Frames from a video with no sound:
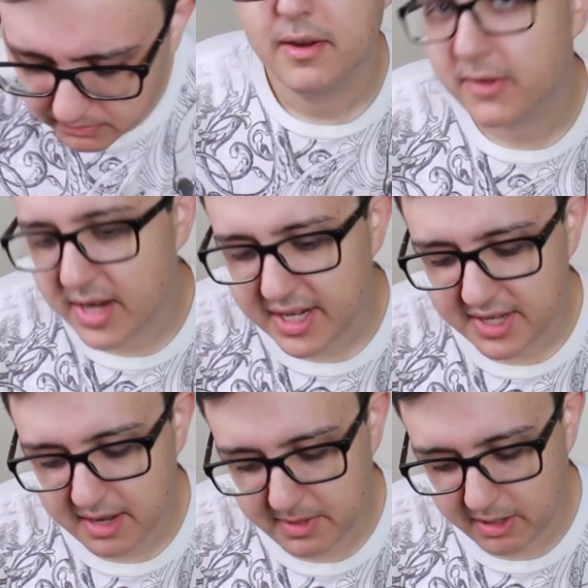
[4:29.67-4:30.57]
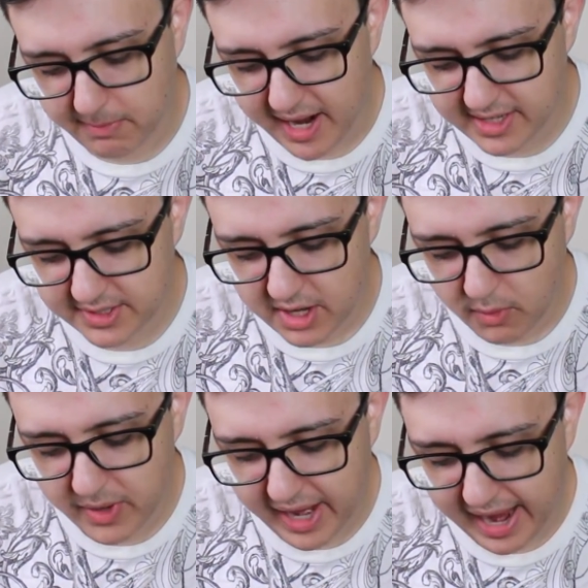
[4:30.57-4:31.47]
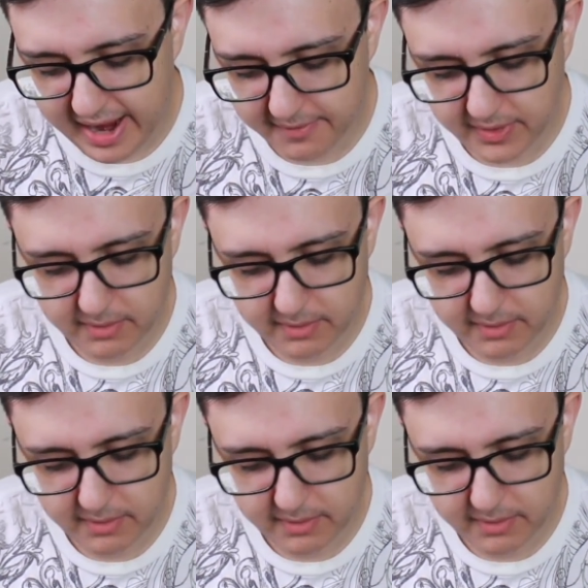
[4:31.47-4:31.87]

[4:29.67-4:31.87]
For the next item in our box, we have